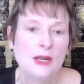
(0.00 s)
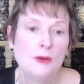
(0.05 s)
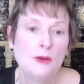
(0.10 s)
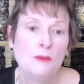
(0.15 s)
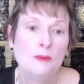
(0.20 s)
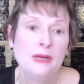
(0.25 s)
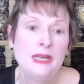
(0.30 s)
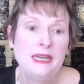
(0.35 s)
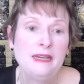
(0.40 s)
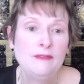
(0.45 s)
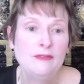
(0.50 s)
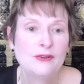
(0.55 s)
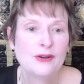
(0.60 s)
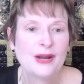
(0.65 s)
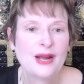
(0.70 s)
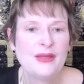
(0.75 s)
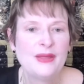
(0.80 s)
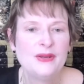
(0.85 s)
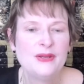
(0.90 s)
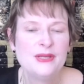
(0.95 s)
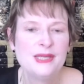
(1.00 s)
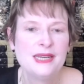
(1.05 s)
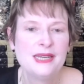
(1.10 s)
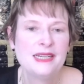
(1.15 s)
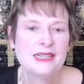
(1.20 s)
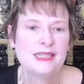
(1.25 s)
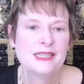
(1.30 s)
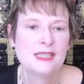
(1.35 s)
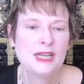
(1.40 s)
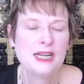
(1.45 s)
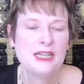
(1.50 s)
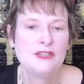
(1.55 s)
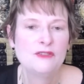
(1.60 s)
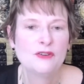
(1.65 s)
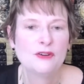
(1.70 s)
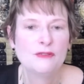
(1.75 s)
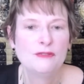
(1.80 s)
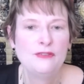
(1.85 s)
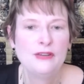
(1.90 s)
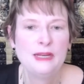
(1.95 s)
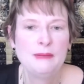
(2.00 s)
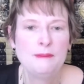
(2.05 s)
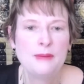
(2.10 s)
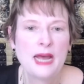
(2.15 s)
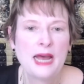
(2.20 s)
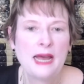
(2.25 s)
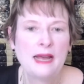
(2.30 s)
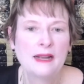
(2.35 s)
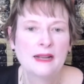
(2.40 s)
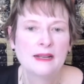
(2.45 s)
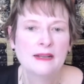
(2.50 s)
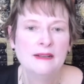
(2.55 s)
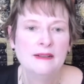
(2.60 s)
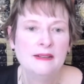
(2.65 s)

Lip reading: reading for others in exchange for feedback,